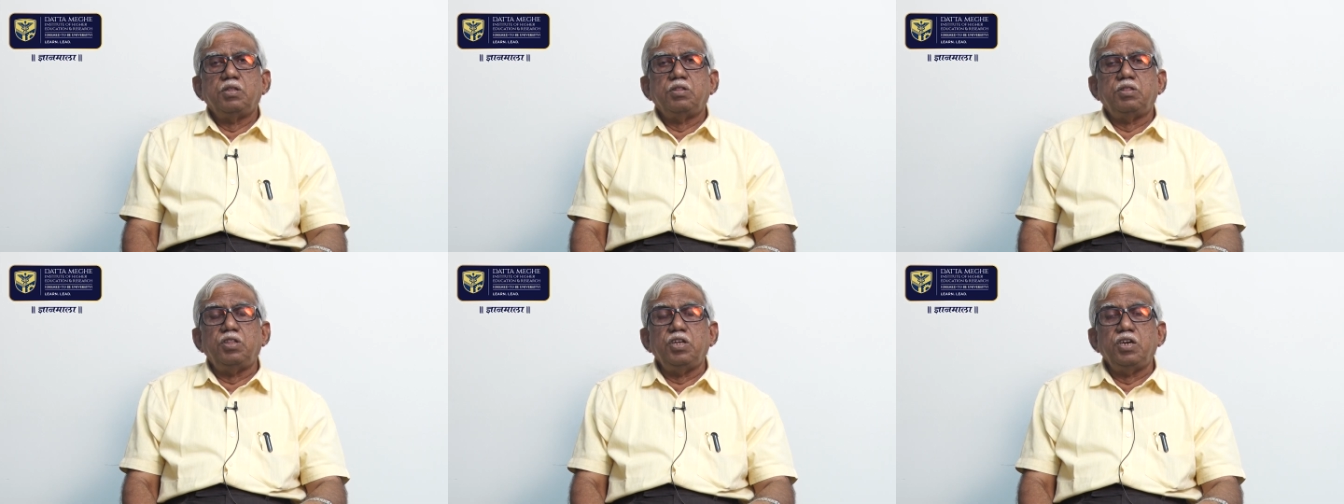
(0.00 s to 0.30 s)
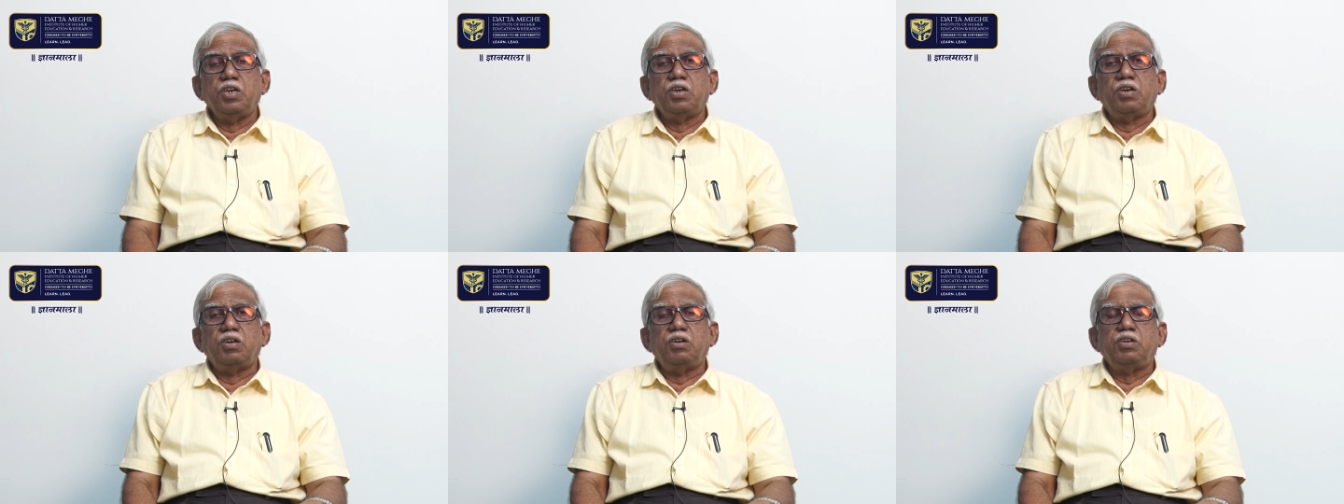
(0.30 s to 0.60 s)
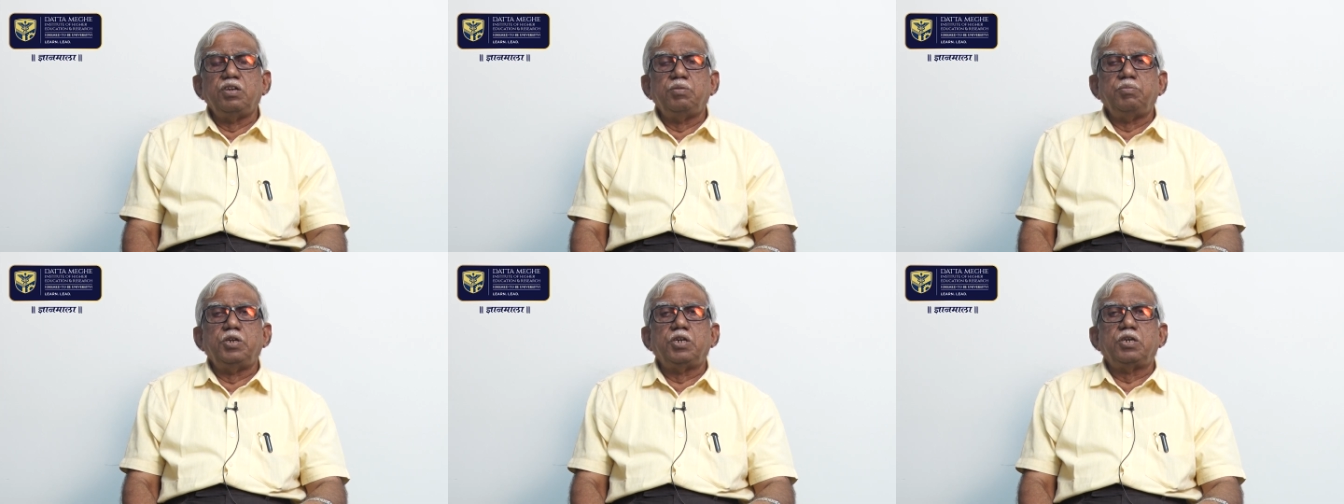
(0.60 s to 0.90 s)
they
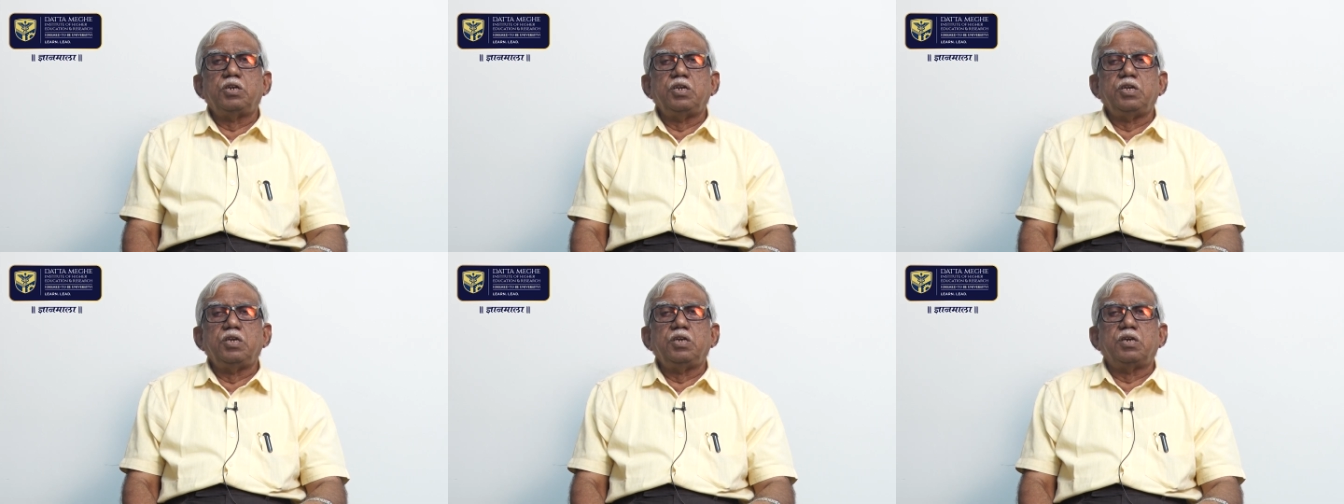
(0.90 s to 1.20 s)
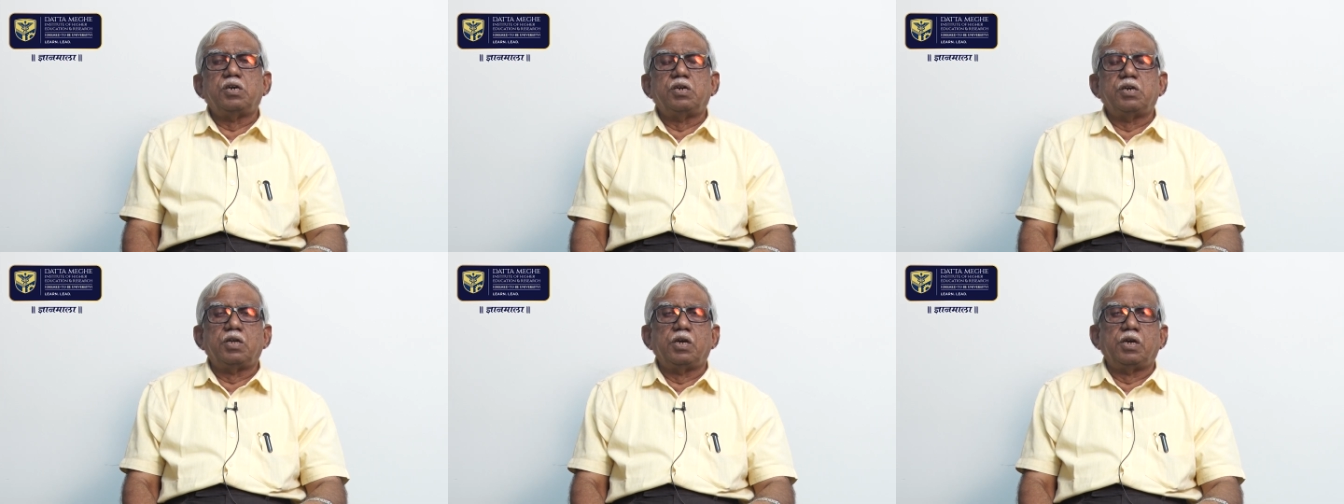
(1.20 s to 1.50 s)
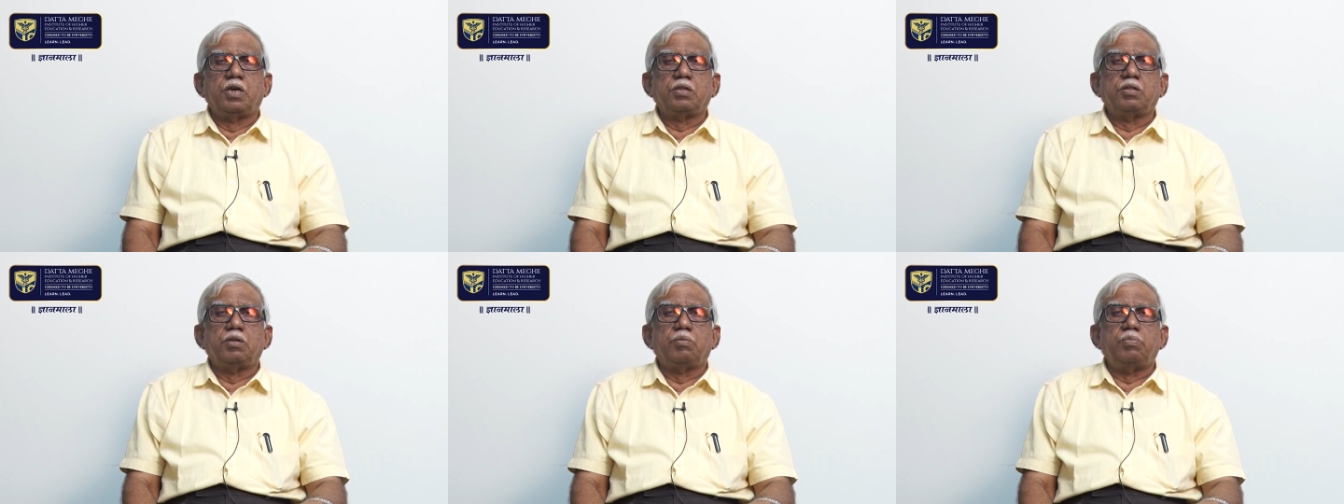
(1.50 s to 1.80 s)
ultimately
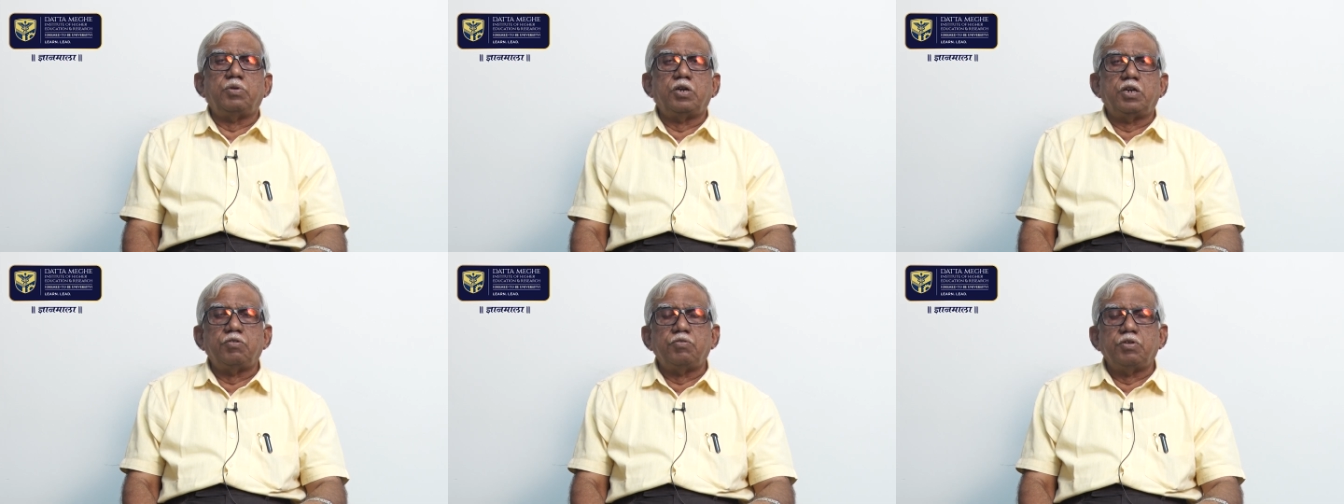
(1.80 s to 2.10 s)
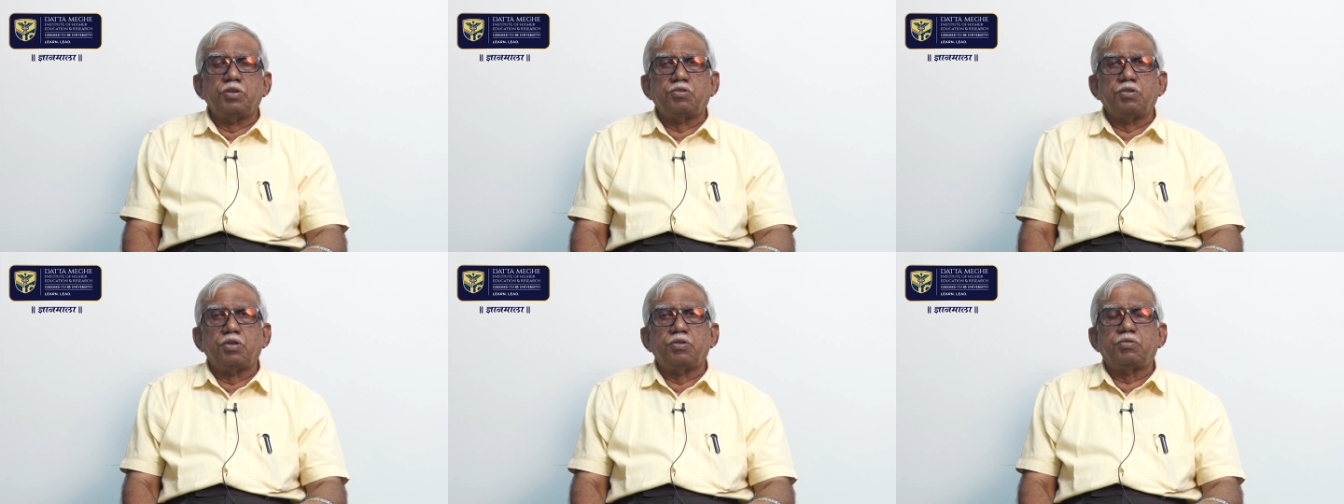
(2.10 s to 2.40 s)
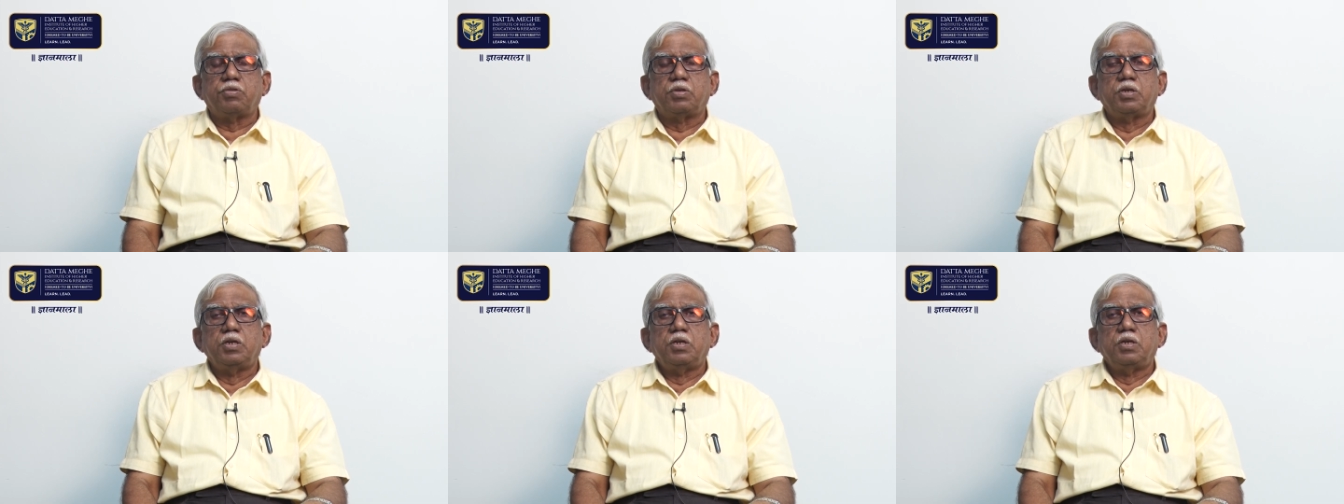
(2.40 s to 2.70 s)
attack the blood
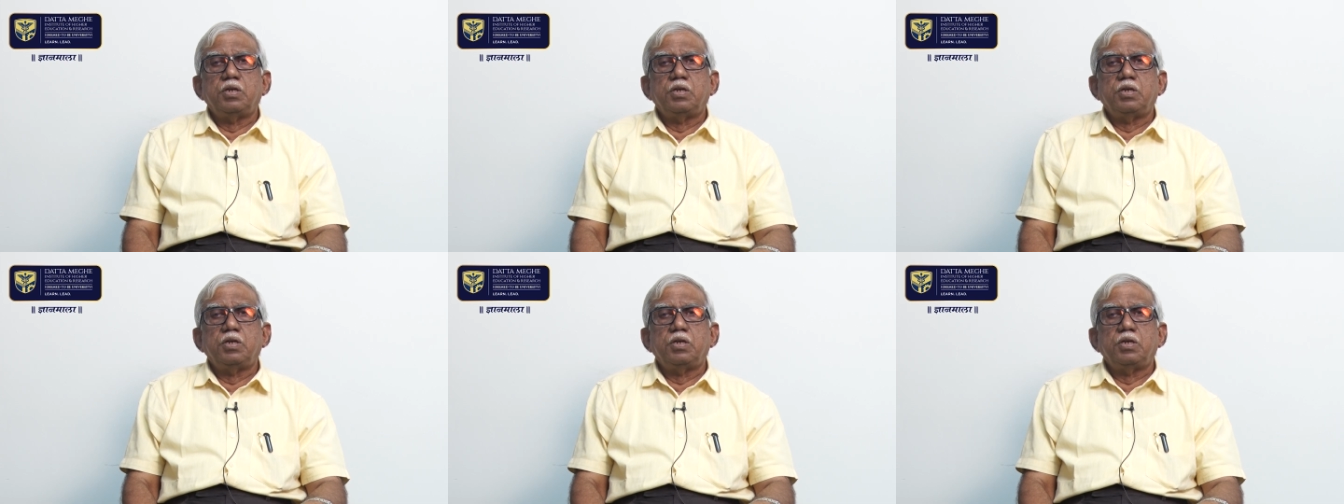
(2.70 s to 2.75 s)
vessels.